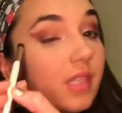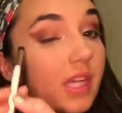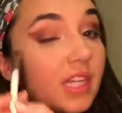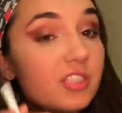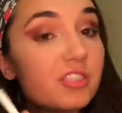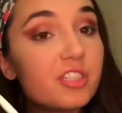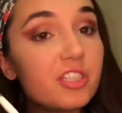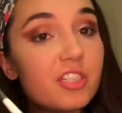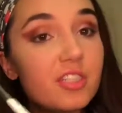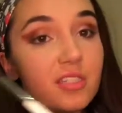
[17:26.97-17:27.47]

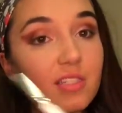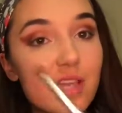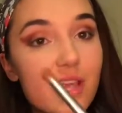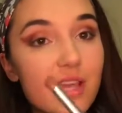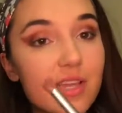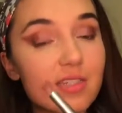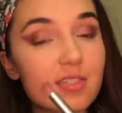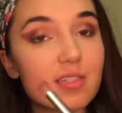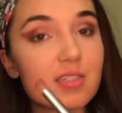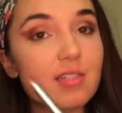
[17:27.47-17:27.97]
And she just
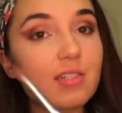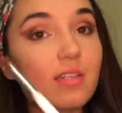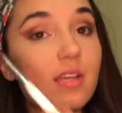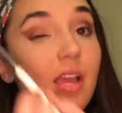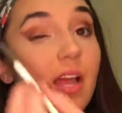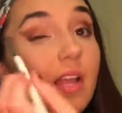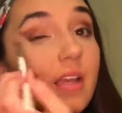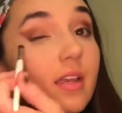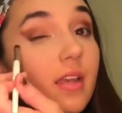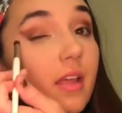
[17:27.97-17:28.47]
hissed
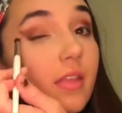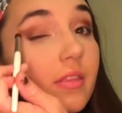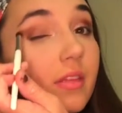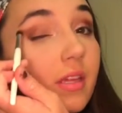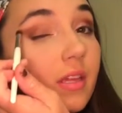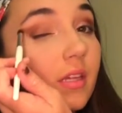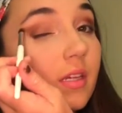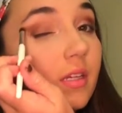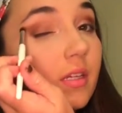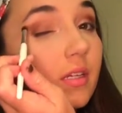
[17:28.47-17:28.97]
at
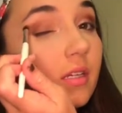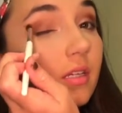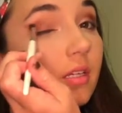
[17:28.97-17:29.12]
nothing.